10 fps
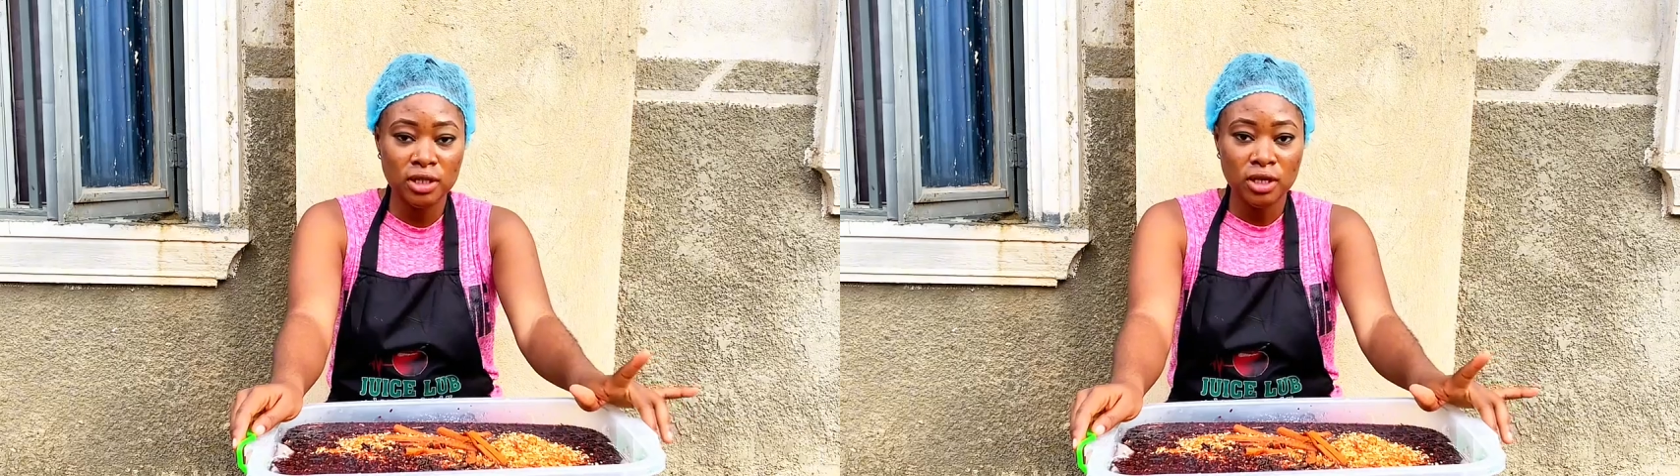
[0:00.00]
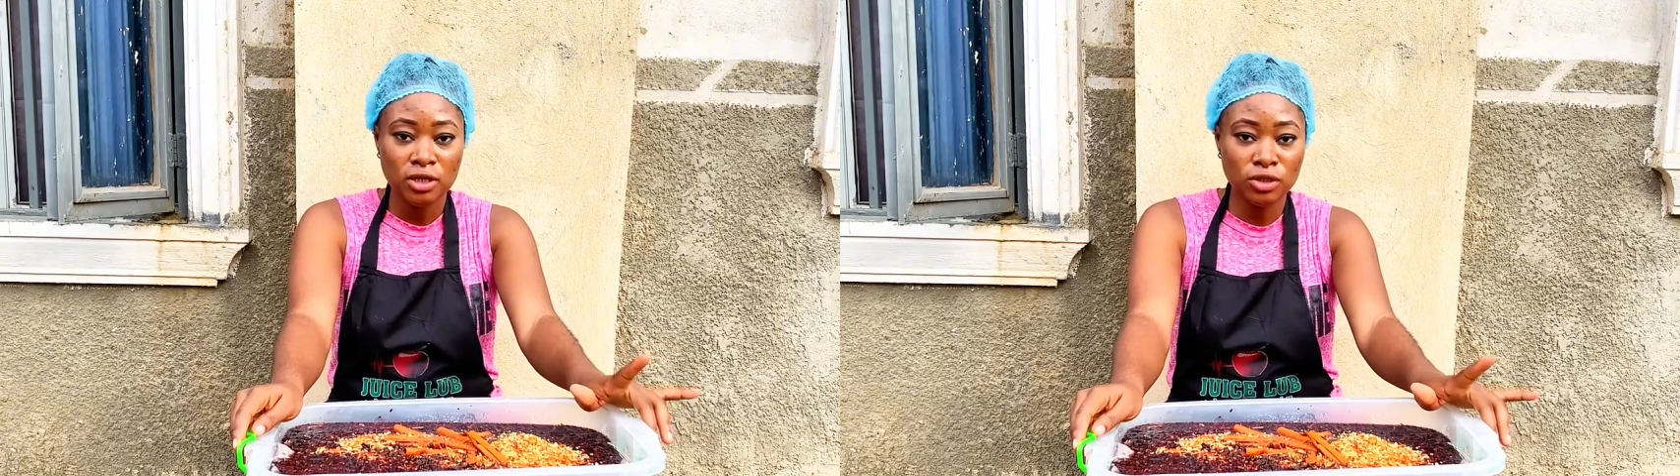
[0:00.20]

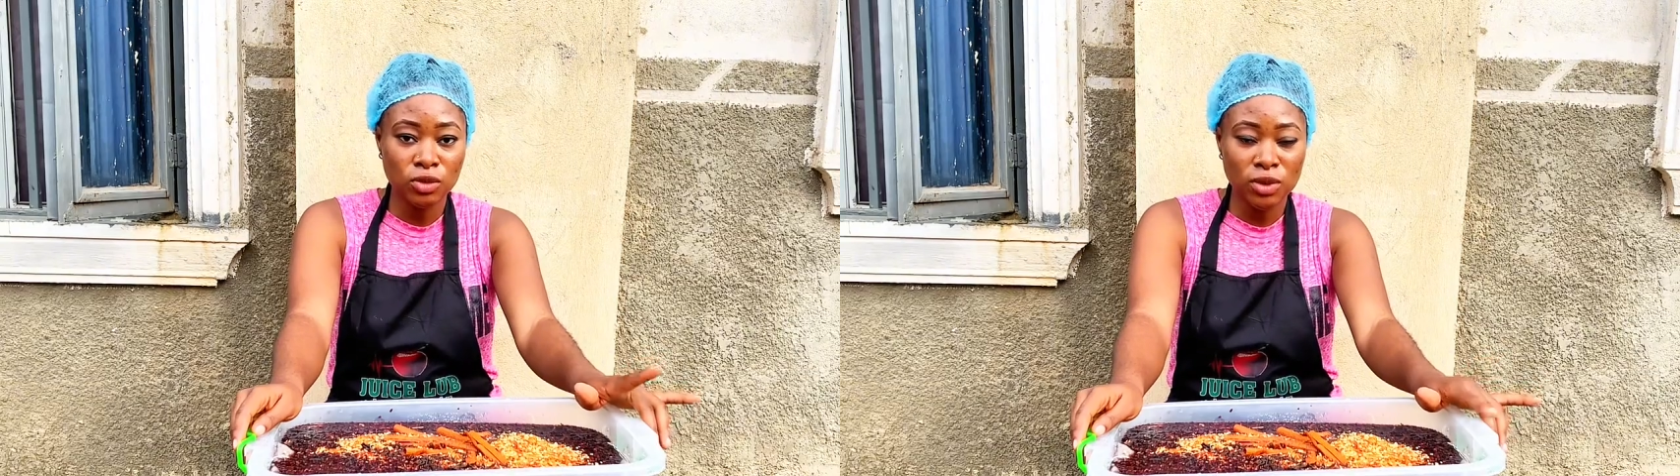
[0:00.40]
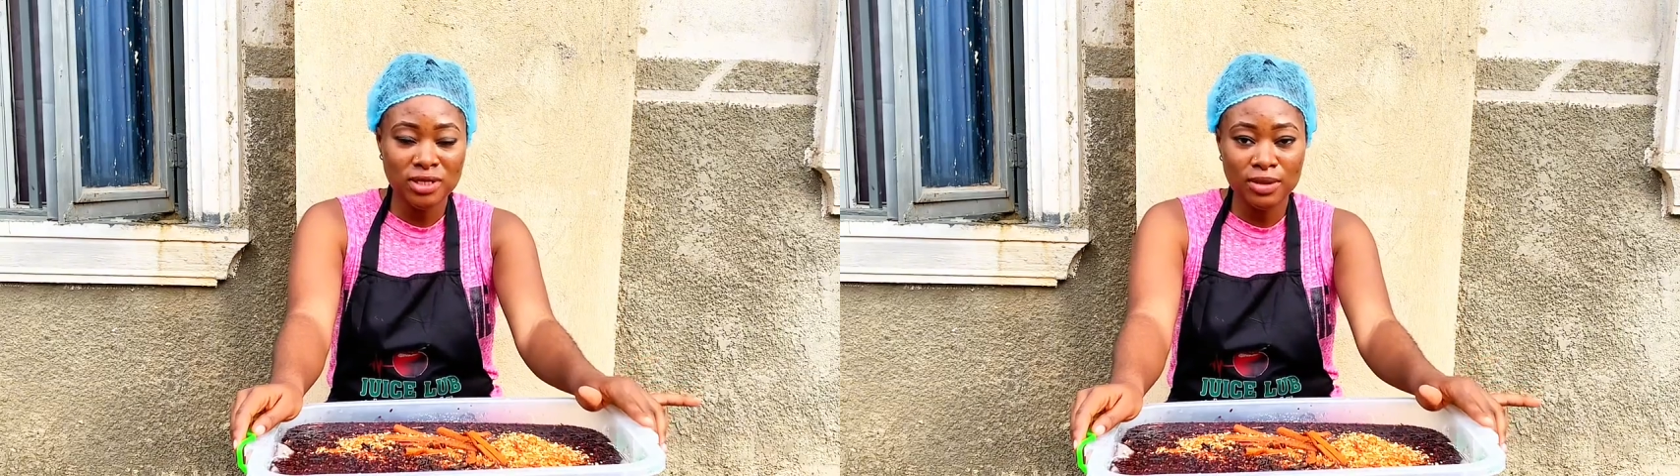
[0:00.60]

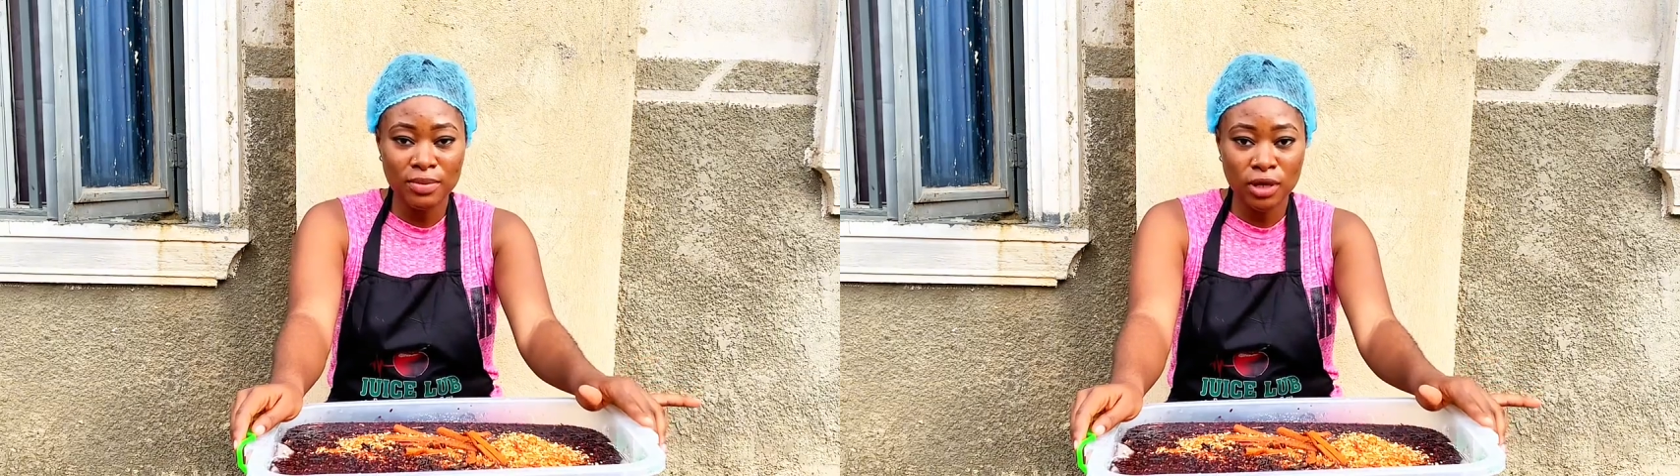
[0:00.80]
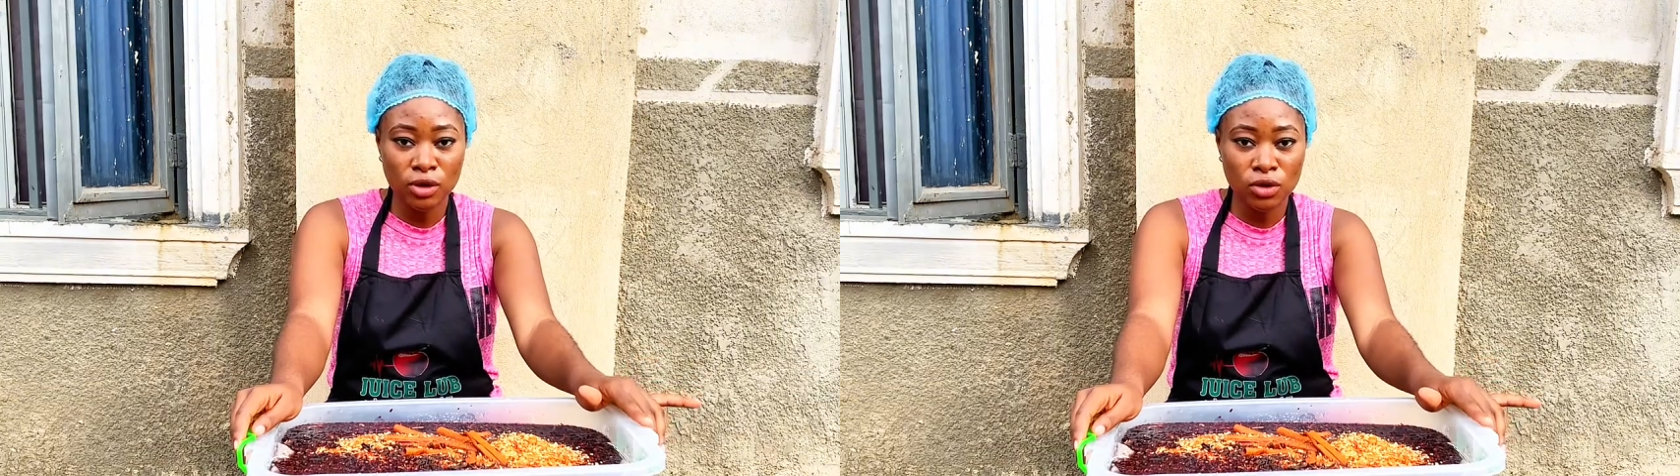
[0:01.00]

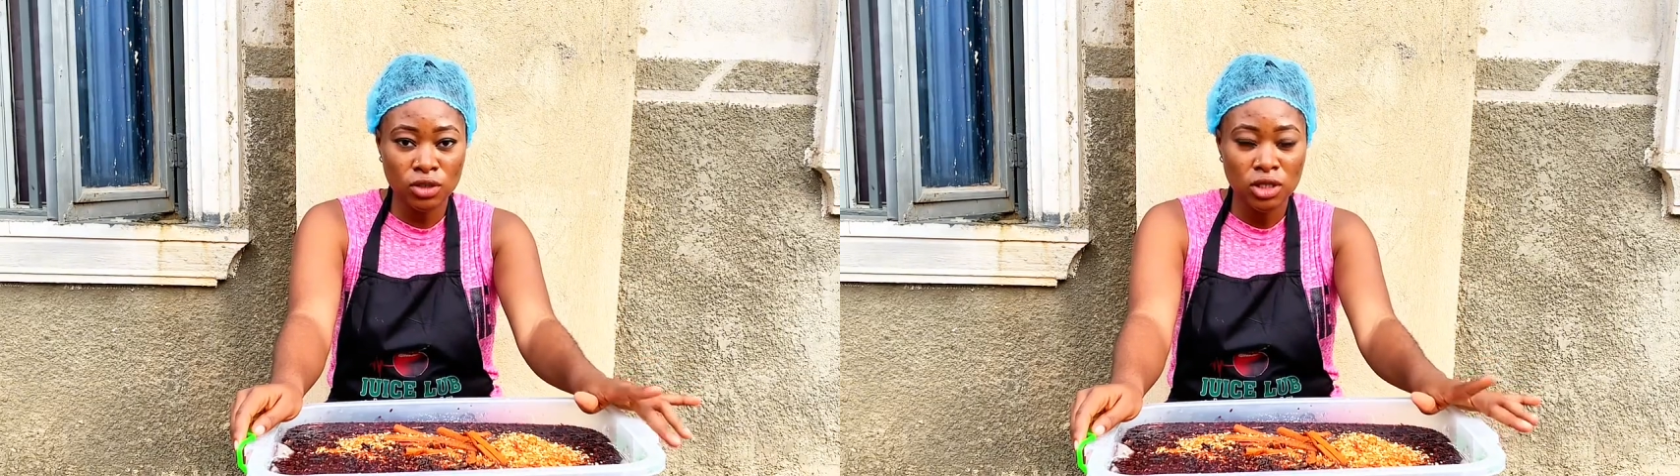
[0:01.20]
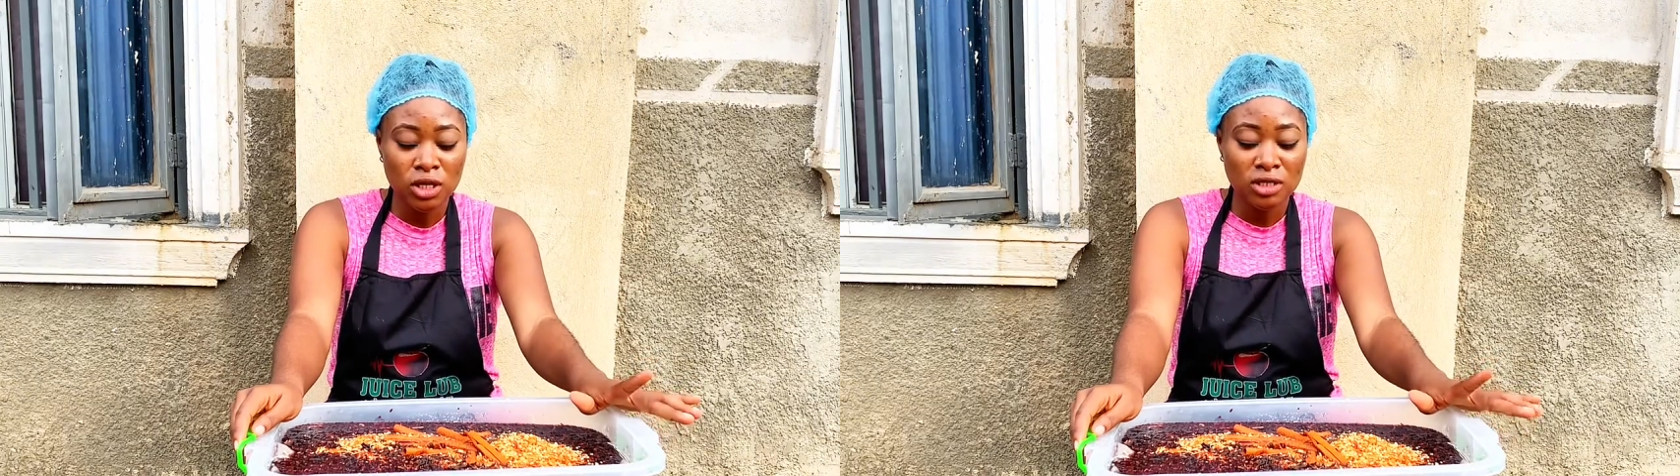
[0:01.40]
watermelon,